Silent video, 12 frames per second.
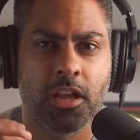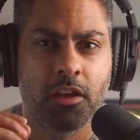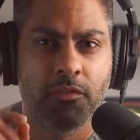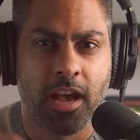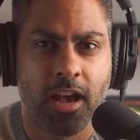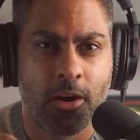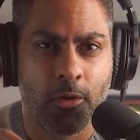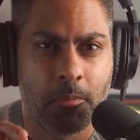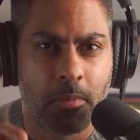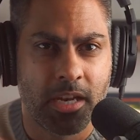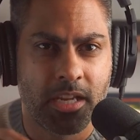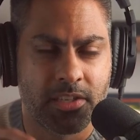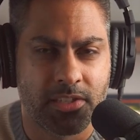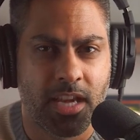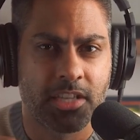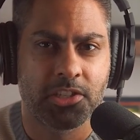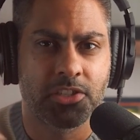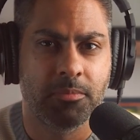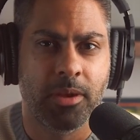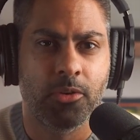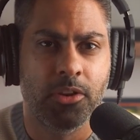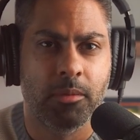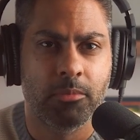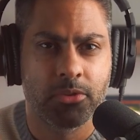how money is not just about
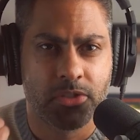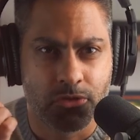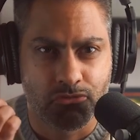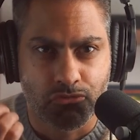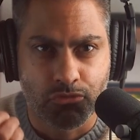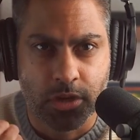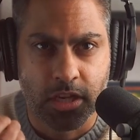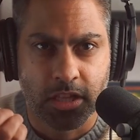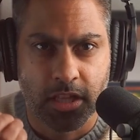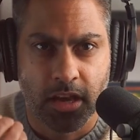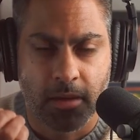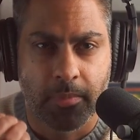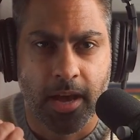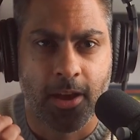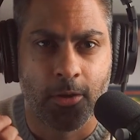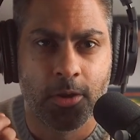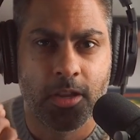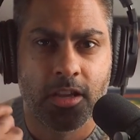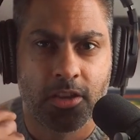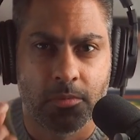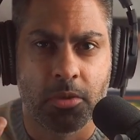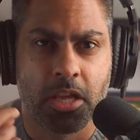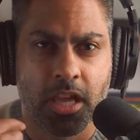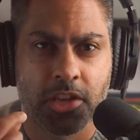numbers; it's really about
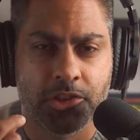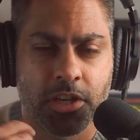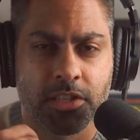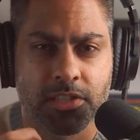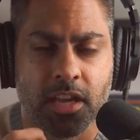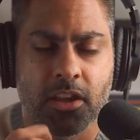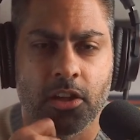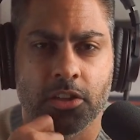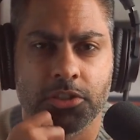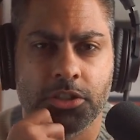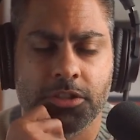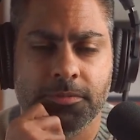communication, and psychology.